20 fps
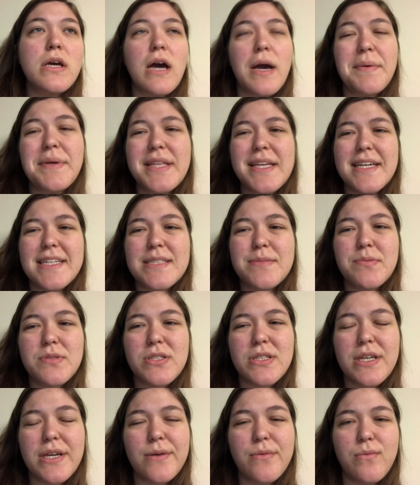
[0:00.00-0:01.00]
I mean, like, it's
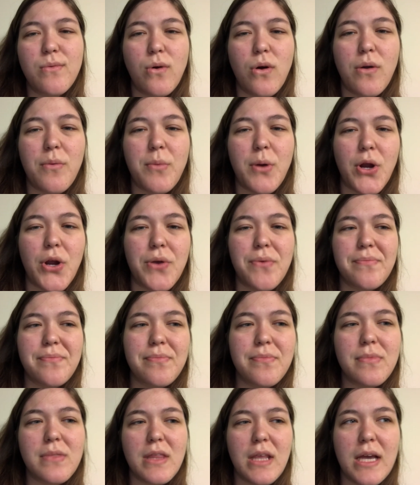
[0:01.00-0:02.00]
supposed to get warmer.
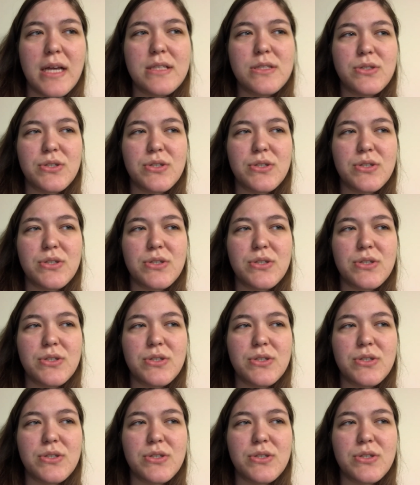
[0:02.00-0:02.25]
Like,